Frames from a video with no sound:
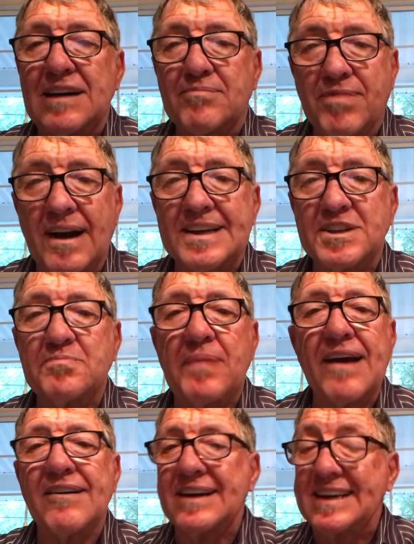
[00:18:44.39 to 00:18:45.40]

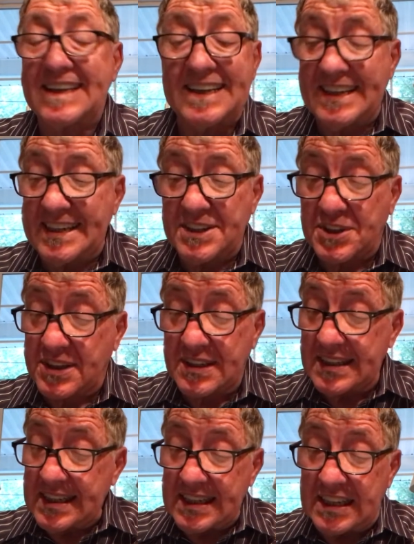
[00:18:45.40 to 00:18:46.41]
prosperity is
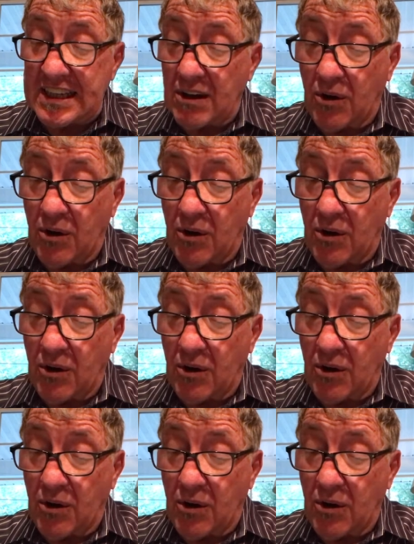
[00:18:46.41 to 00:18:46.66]
the